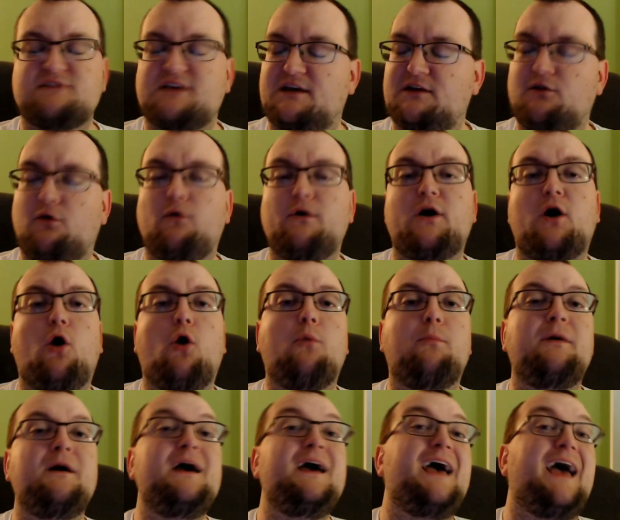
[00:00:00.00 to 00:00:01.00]
I can only
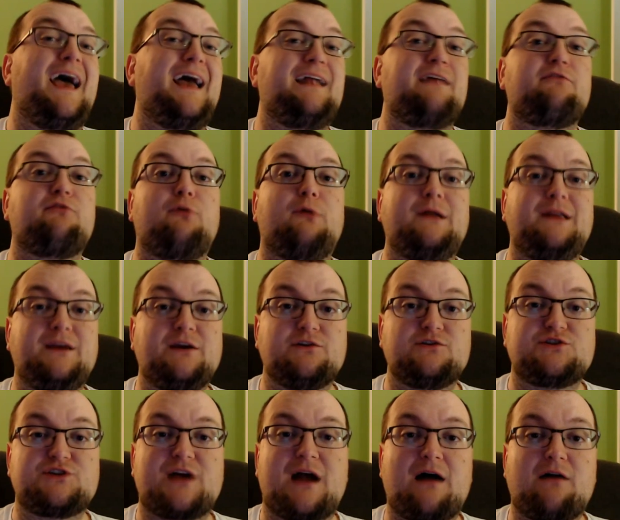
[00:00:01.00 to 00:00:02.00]
hope, and everyone here in
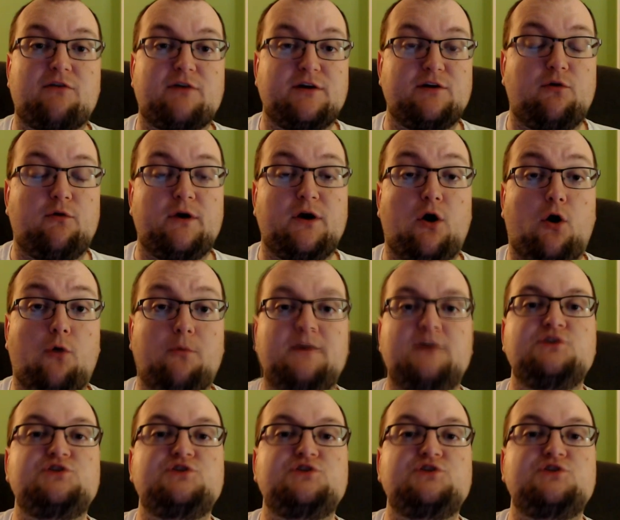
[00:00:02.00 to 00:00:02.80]
Chicago can only hope.